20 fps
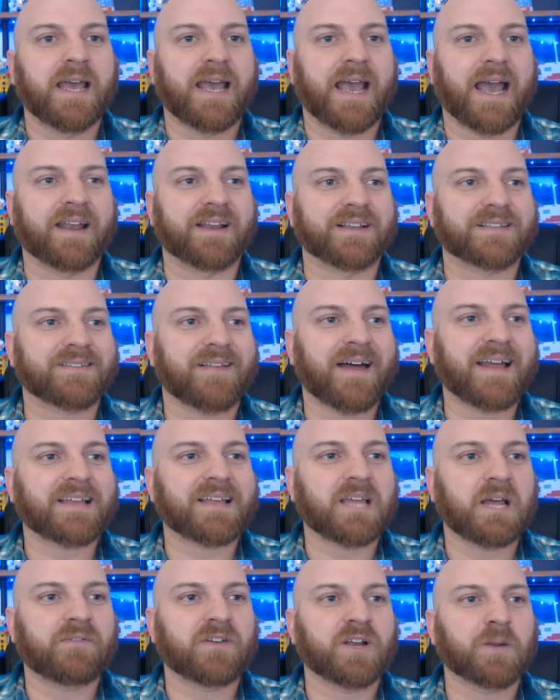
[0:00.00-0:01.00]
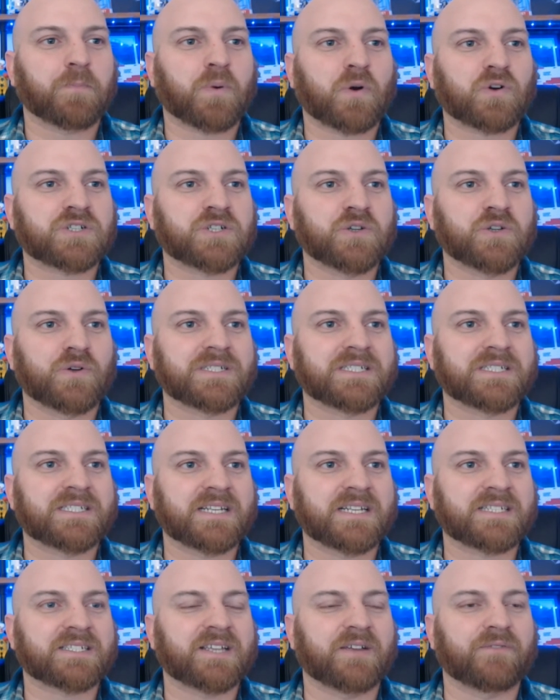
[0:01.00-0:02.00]
and it's like having a personal
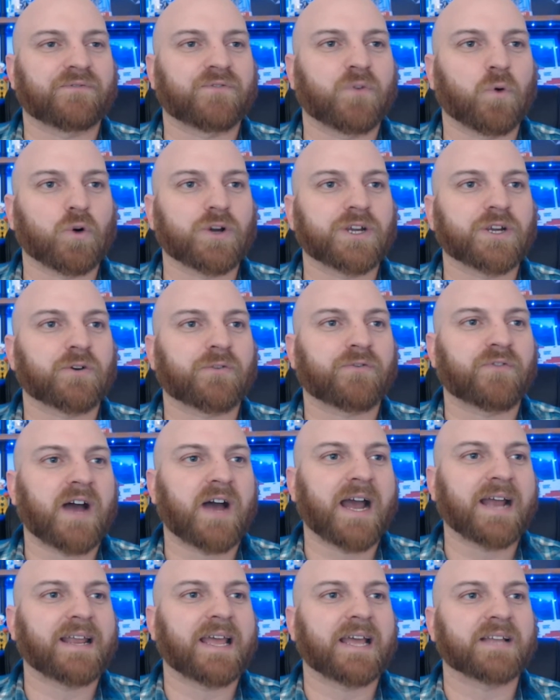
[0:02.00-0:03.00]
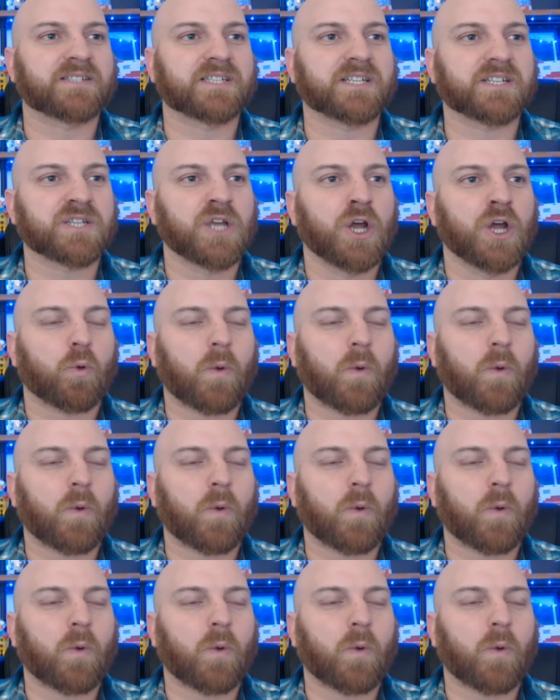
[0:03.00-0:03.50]
assistant for your finances.